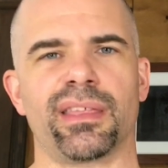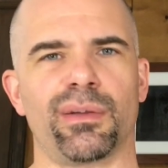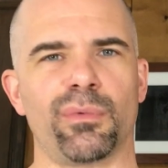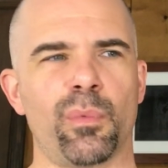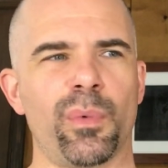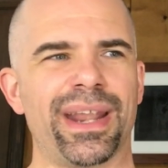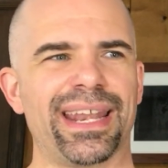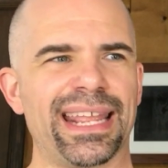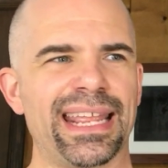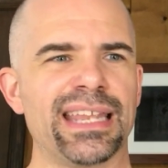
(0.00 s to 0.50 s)

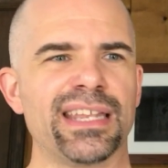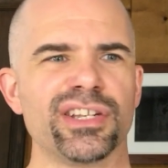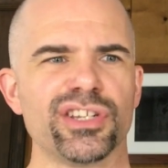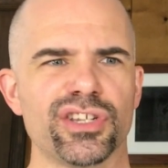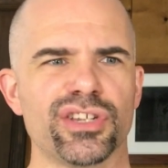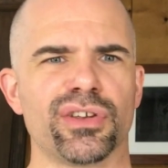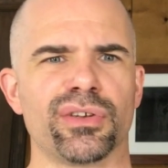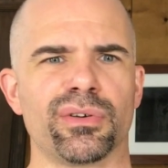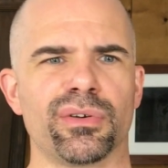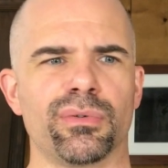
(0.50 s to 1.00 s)
that went
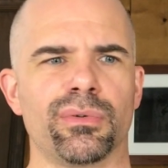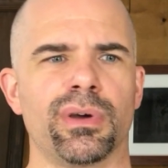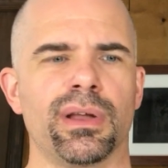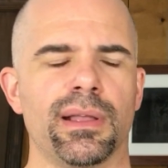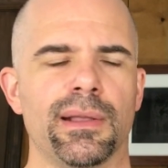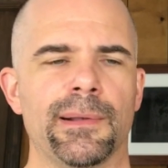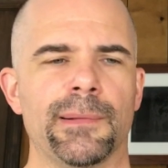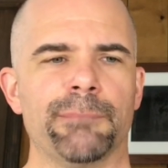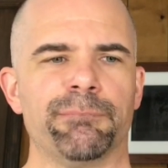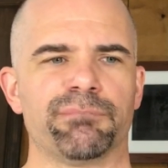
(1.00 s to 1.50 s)
into
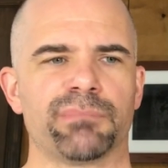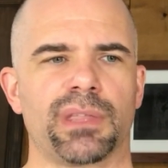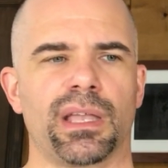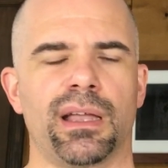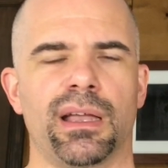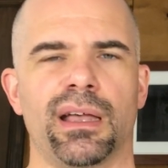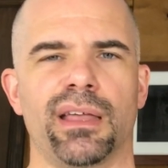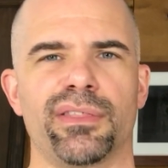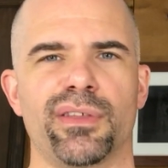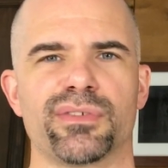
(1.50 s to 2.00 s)

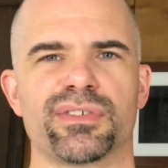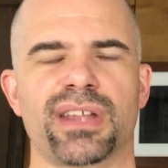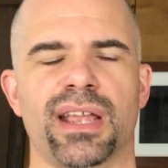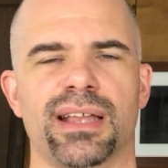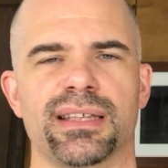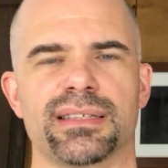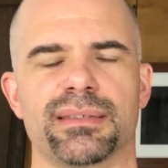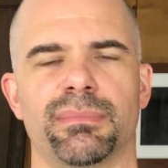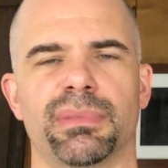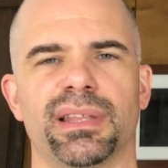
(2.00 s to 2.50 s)
those
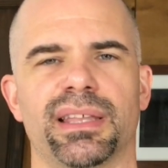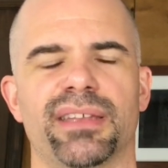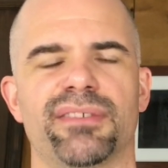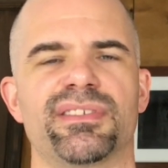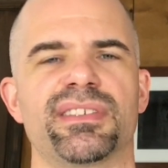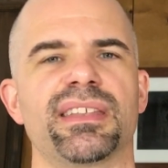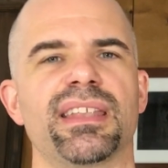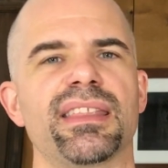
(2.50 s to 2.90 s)
kinds of beliefs.